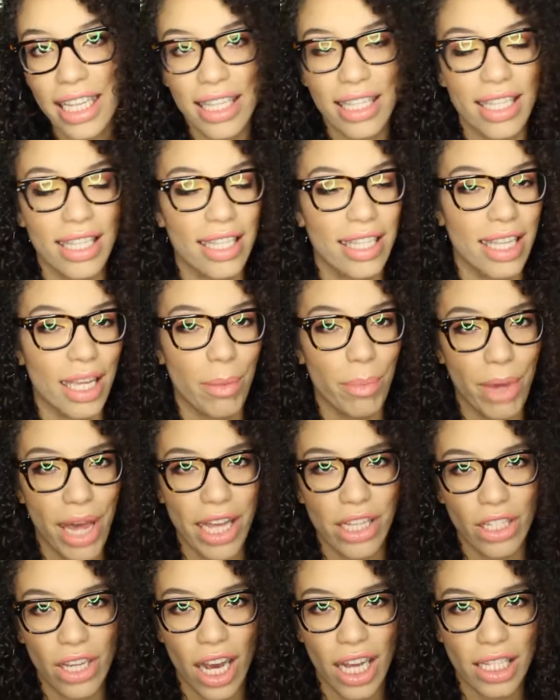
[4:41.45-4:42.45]
This is the
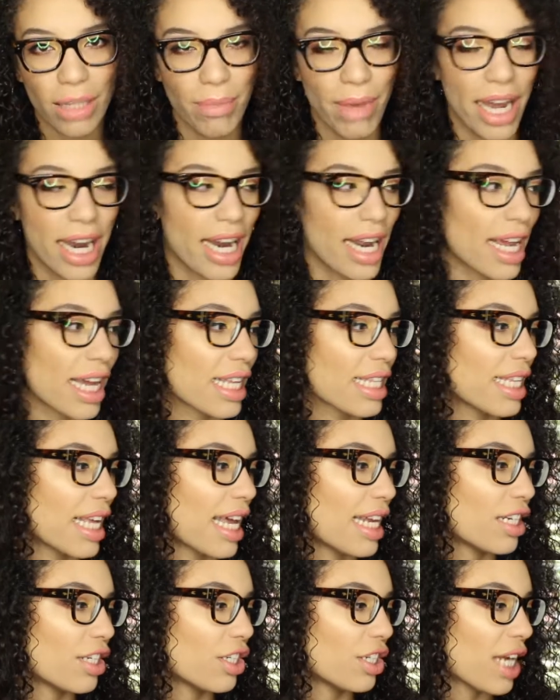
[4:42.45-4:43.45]
BH Cosmetics
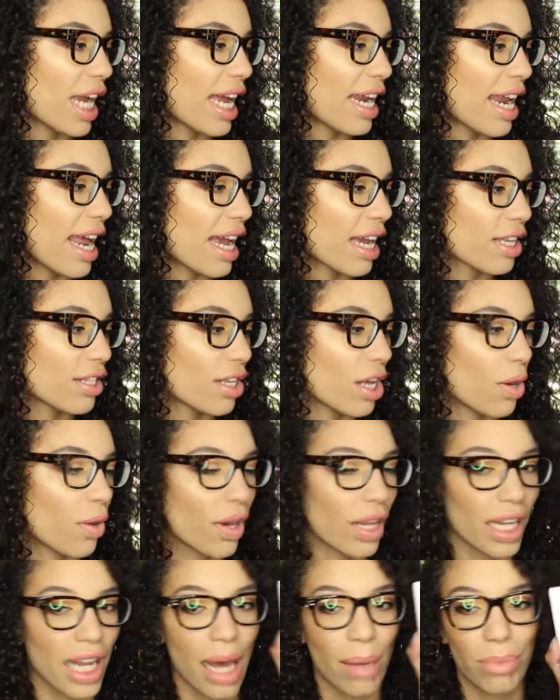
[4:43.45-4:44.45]
and
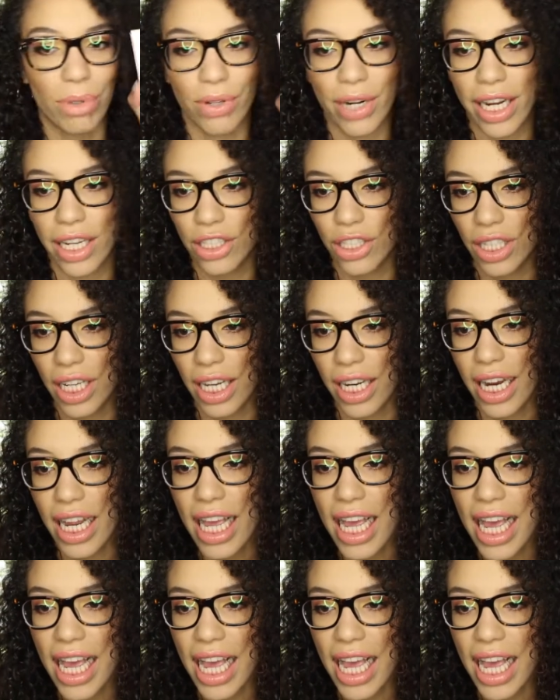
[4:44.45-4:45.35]
XShaaanxo collaboration.